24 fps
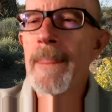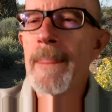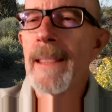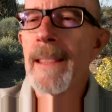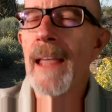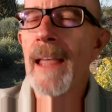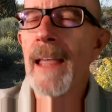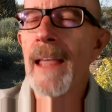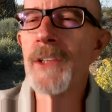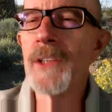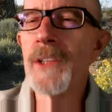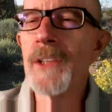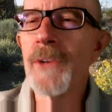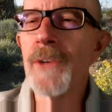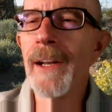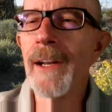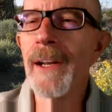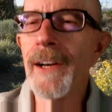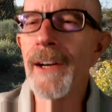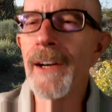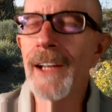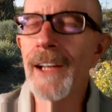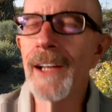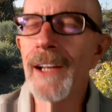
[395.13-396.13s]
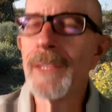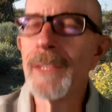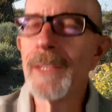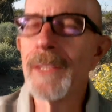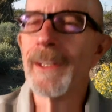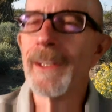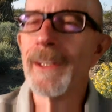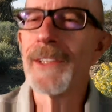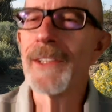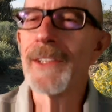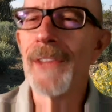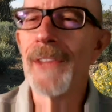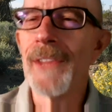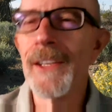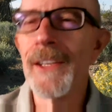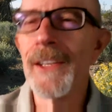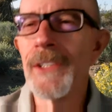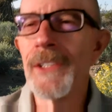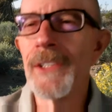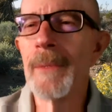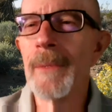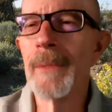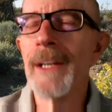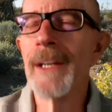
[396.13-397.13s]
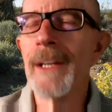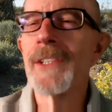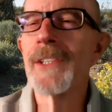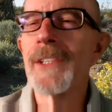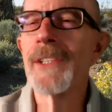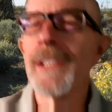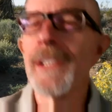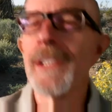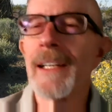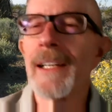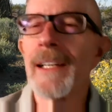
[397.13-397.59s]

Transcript: That was a great introduction, Melissa. Thank you so much.